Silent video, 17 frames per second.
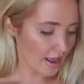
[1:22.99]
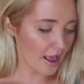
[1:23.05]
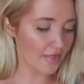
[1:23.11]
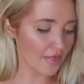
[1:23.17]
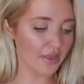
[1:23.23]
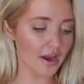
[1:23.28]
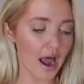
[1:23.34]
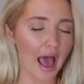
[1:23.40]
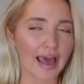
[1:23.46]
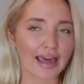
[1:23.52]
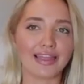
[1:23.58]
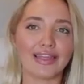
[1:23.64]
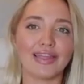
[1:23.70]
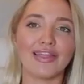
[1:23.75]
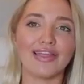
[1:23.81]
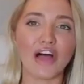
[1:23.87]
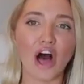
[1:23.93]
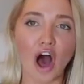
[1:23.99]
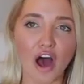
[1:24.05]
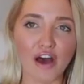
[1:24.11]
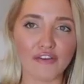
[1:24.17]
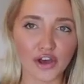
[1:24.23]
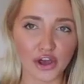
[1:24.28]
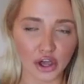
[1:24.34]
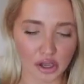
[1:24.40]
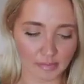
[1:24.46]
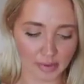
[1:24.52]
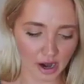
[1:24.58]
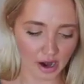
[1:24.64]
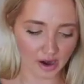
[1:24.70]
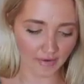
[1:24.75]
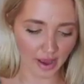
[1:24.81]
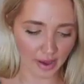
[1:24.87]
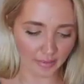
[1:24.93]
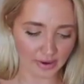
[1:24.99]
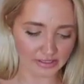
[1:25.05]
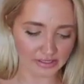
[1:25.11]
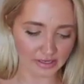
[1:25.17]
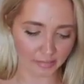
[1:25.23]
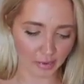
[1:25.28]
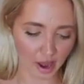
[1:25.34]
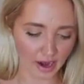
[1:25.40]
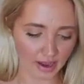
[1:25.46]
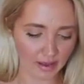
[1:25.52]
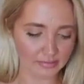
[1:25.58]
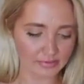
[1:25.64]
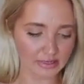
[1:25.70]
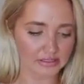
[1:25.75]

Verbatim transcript: And then I love a good pair of high-waisted bottoms.